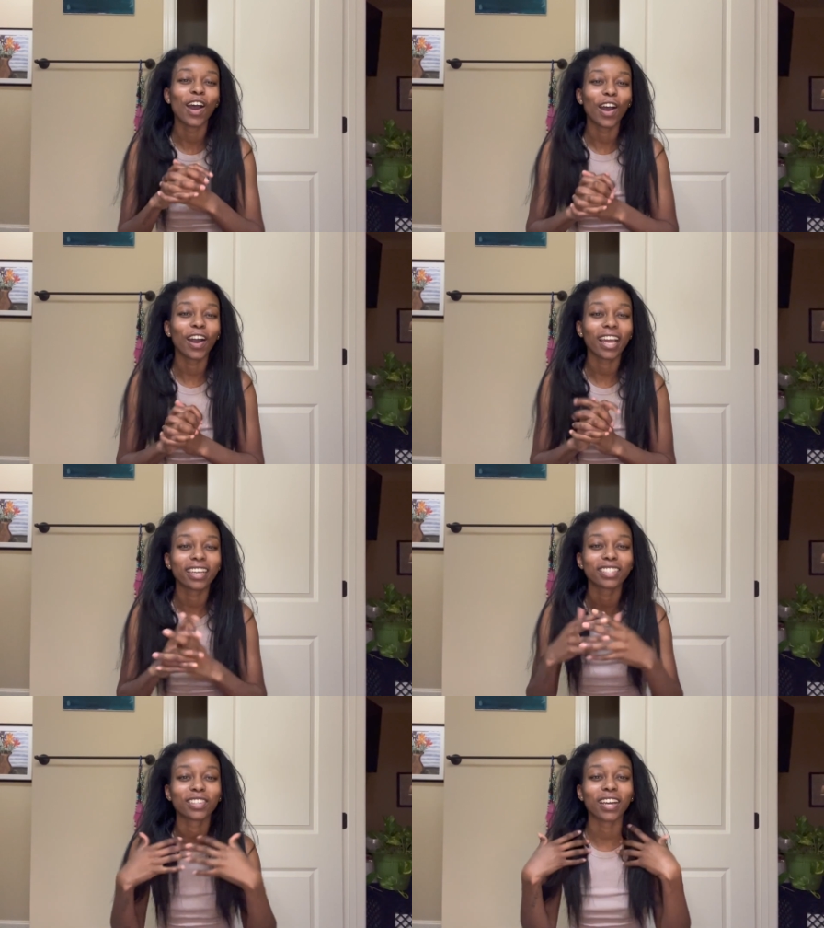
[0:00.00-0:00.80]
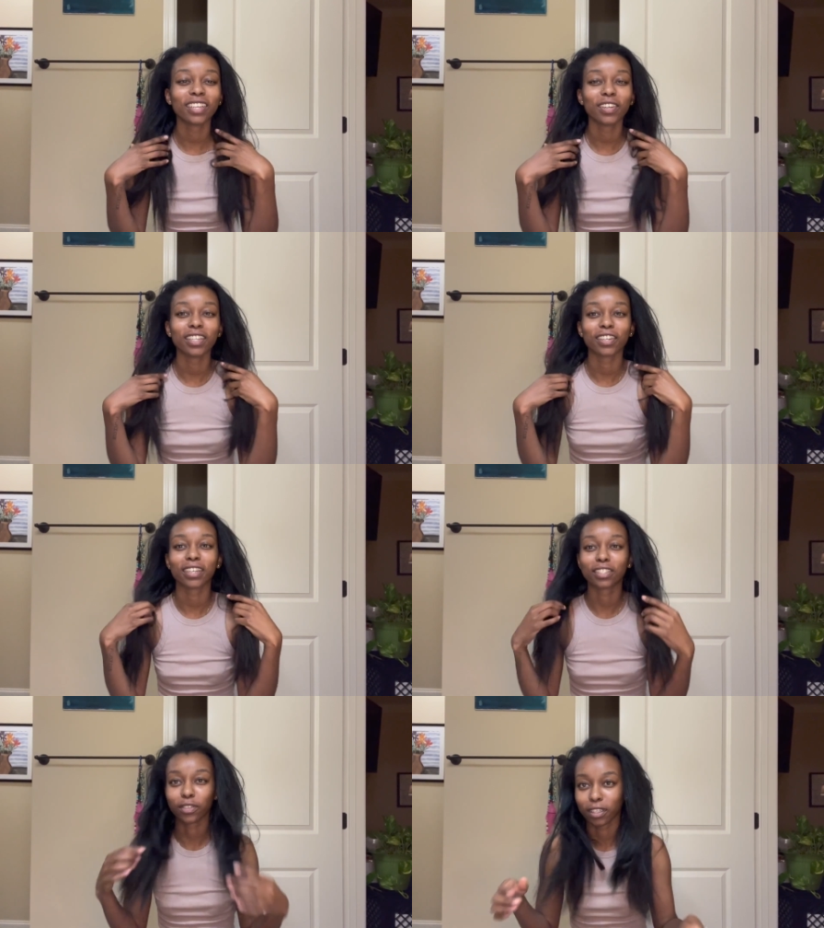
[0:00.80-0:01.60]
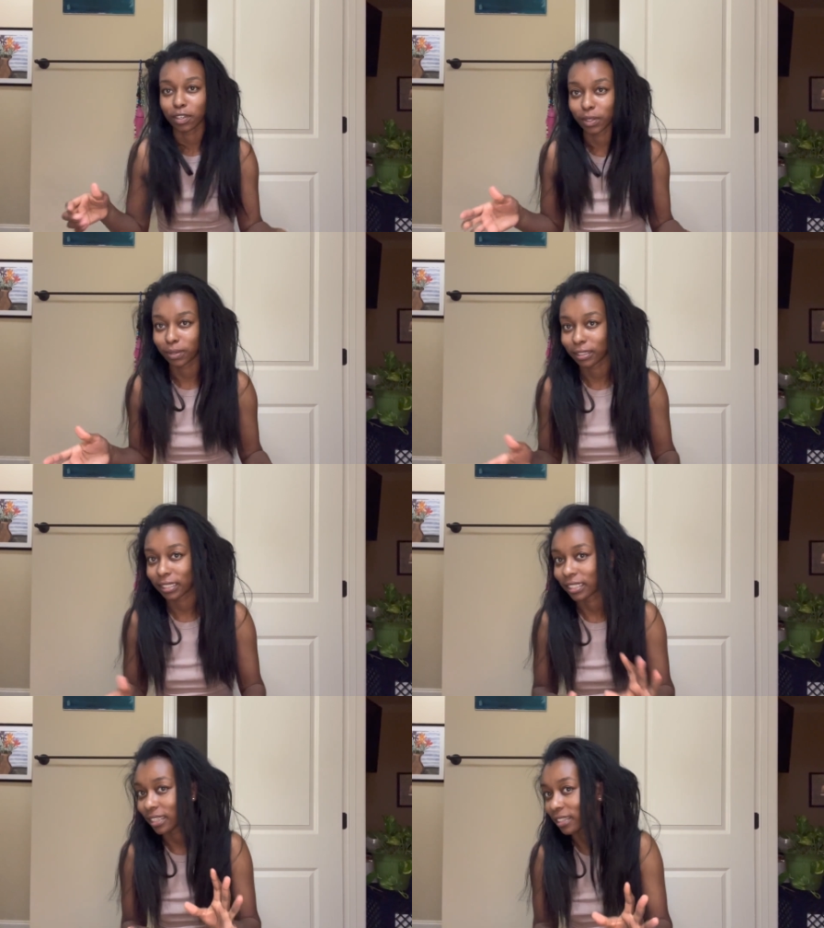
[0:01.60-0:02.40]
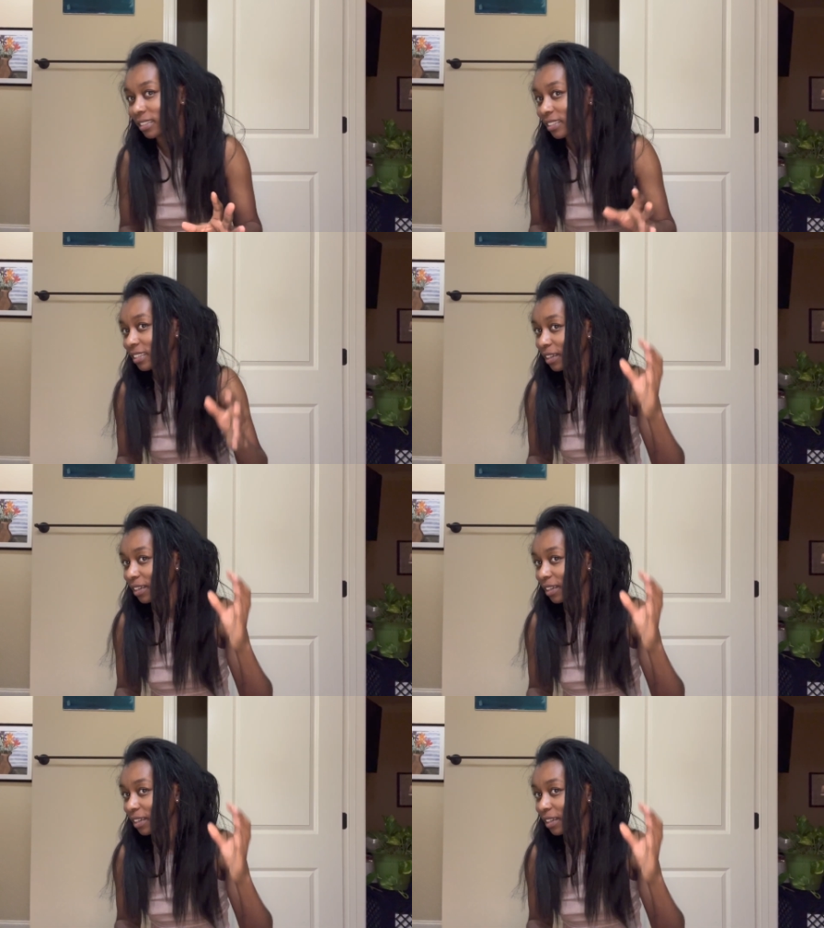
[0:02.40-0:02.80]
Okay, so I know I look crazy right now. Yes.